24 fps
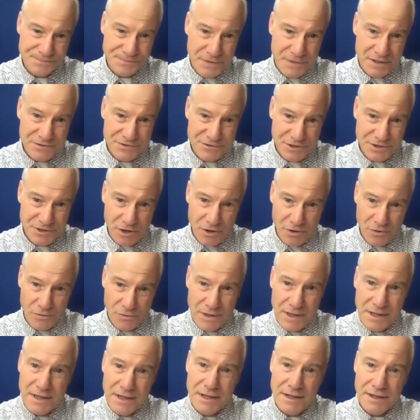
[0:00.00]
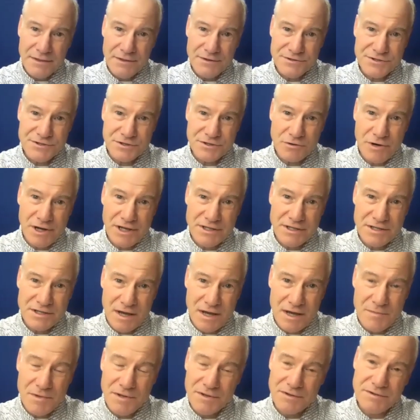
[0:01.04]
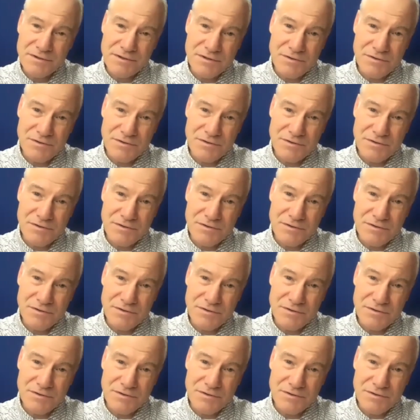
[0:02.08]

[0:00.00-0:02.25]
So this is a great time